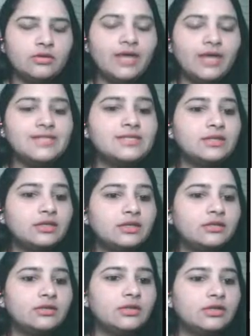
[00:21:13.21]
Guys,
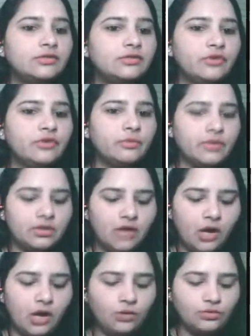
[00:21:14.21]
learn from it.
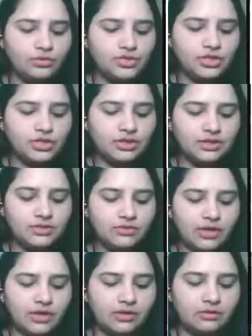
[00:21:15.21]
How she
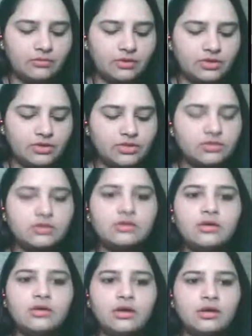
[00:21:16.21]
is writing because
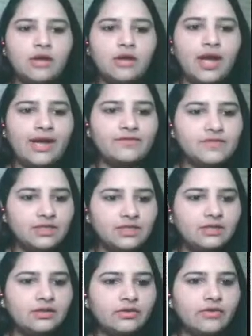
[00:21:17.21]
I have
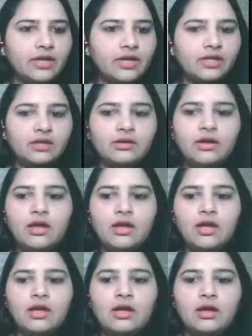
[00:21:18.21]
seen her writing
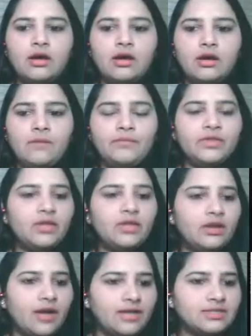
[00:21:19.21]
in
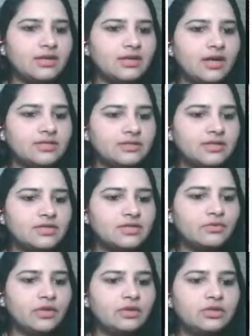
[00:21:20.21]
the last classes
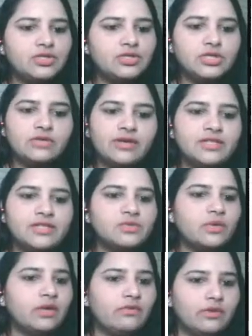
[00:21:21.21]
as well. She writes
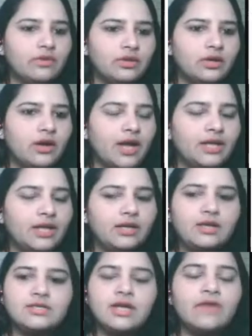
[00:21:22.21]
very well. Her
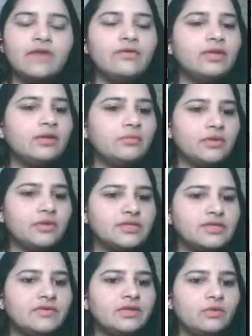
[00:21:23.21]
ideas are really
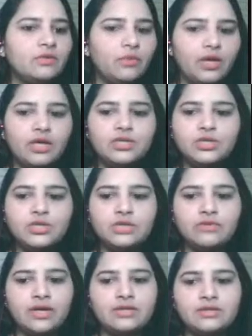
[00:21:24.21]
impressive, and the way
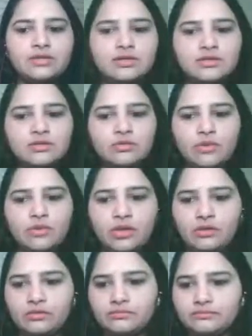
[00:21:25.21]
she writes is
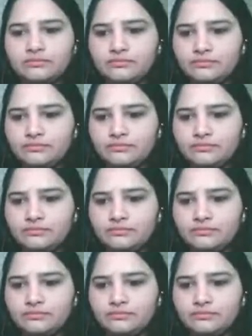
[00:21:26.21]
very good.